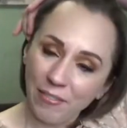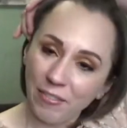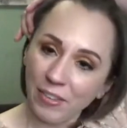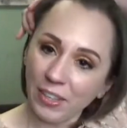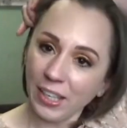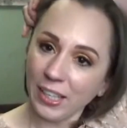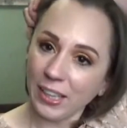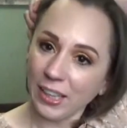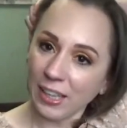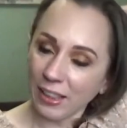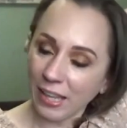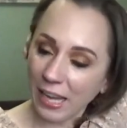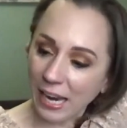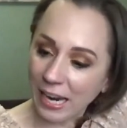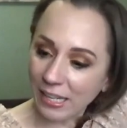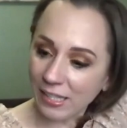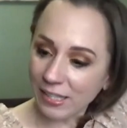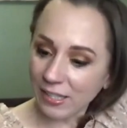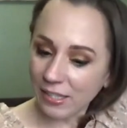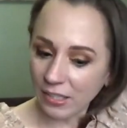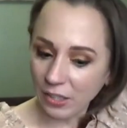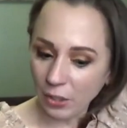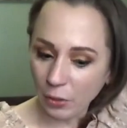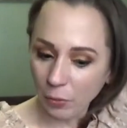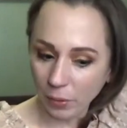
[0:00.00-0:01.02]
I feel like the last
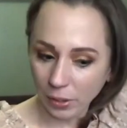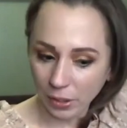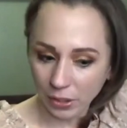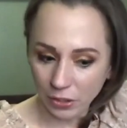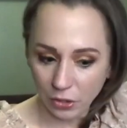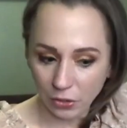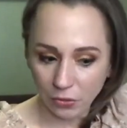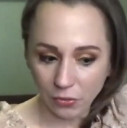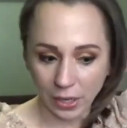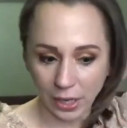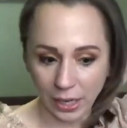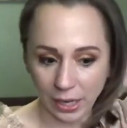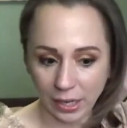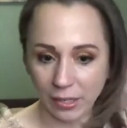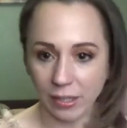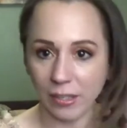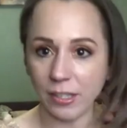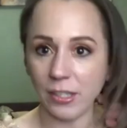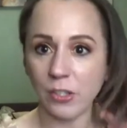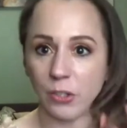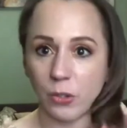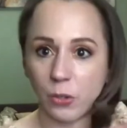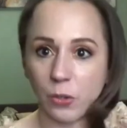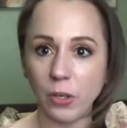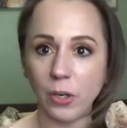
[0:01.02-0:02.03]
thing you want to do for Anna
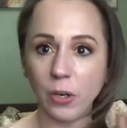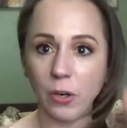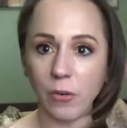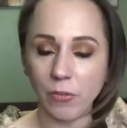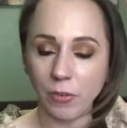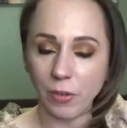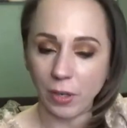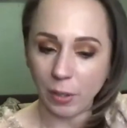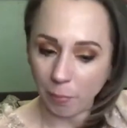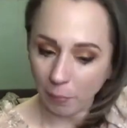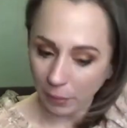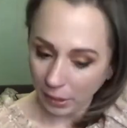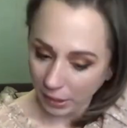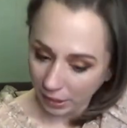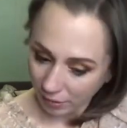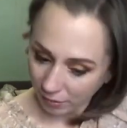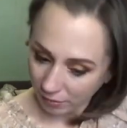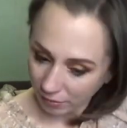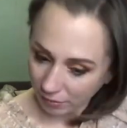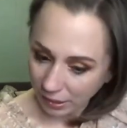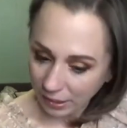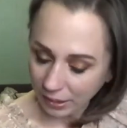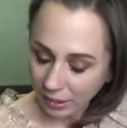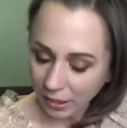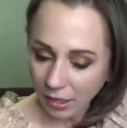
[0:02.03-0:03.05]
is do a GoFundMe.
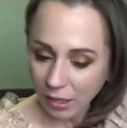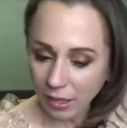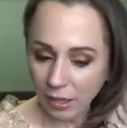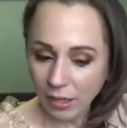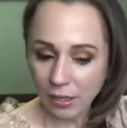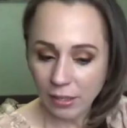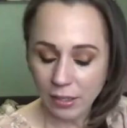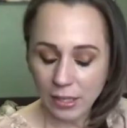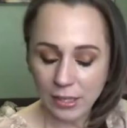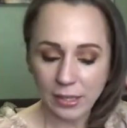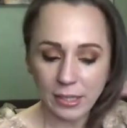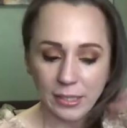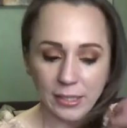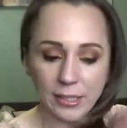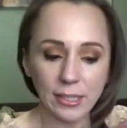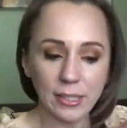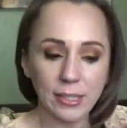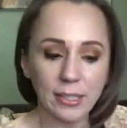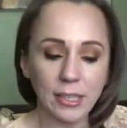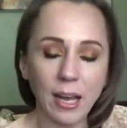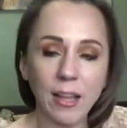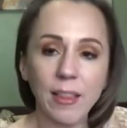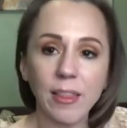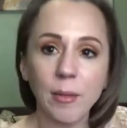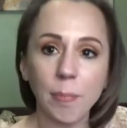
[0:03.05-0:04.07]
Like, this is
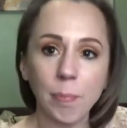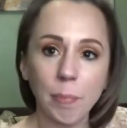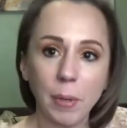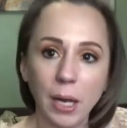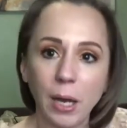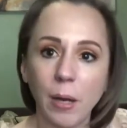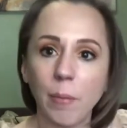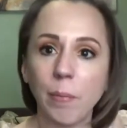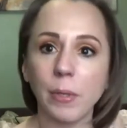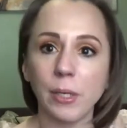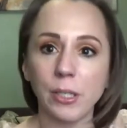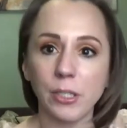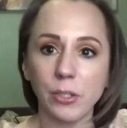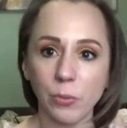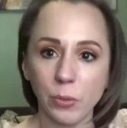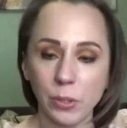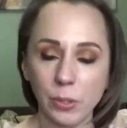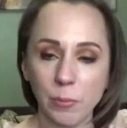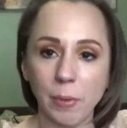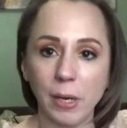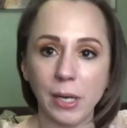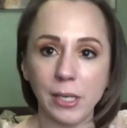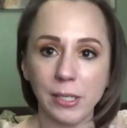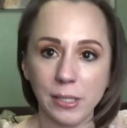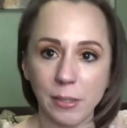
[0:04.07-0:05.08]
not the public's
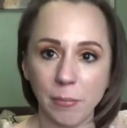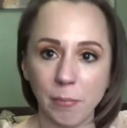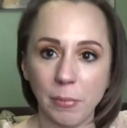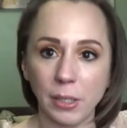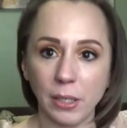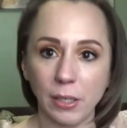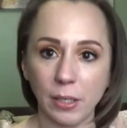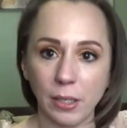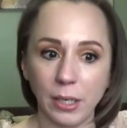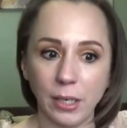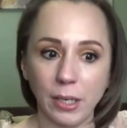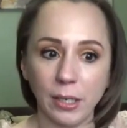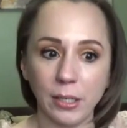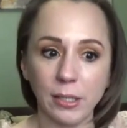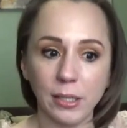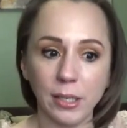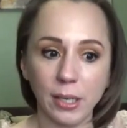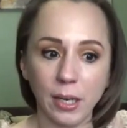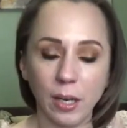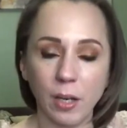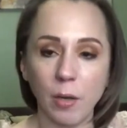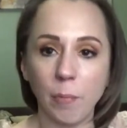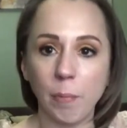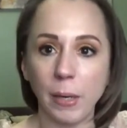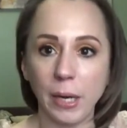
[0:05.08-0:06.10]
responsibility to
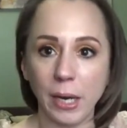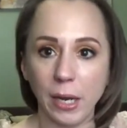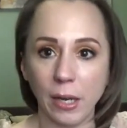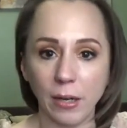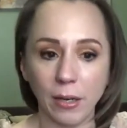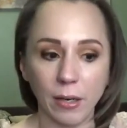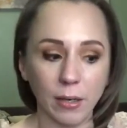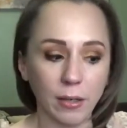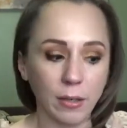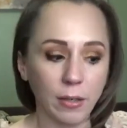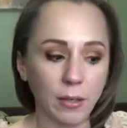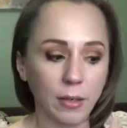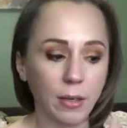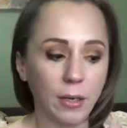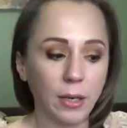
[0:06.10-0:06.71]
help Anna.